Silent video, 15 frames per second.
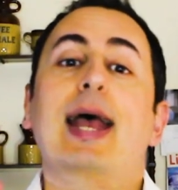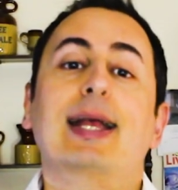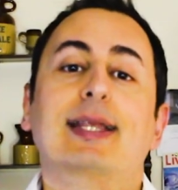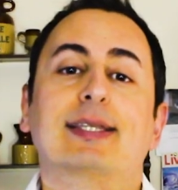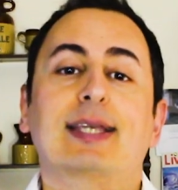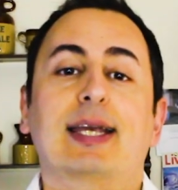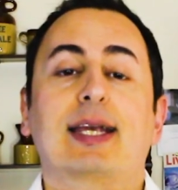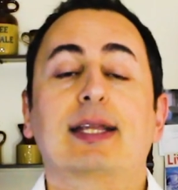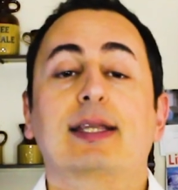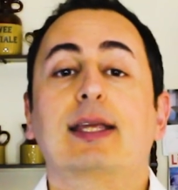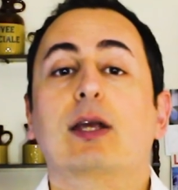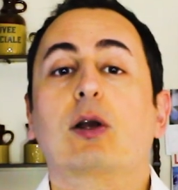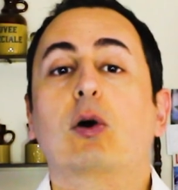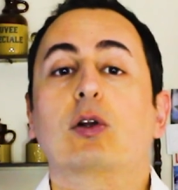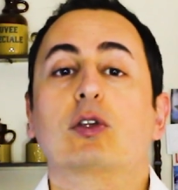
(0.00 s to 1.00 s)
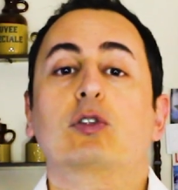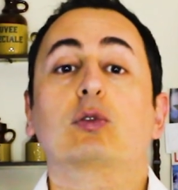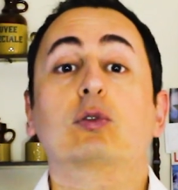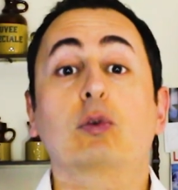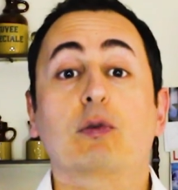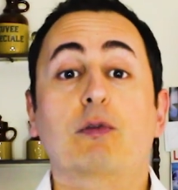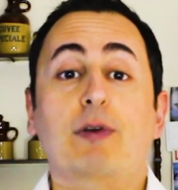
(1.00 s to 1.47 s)
and second thing
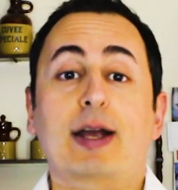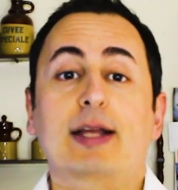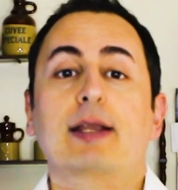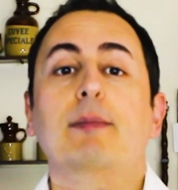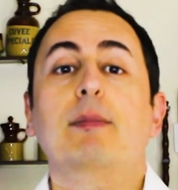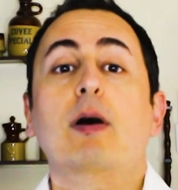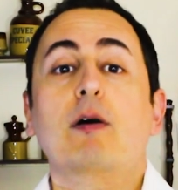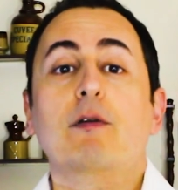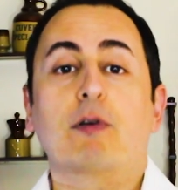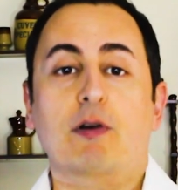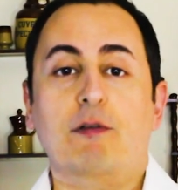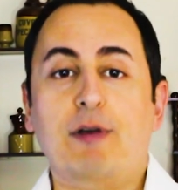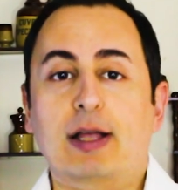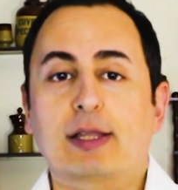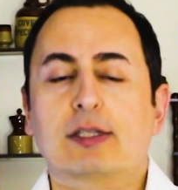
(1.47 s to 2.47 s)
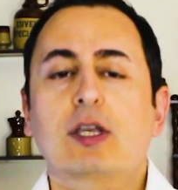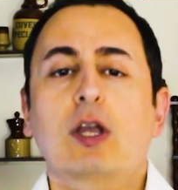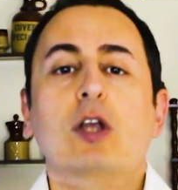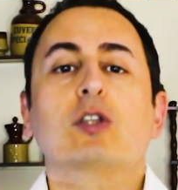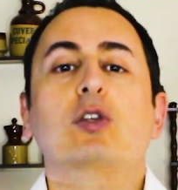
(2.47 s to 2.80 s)
also to invite them for events.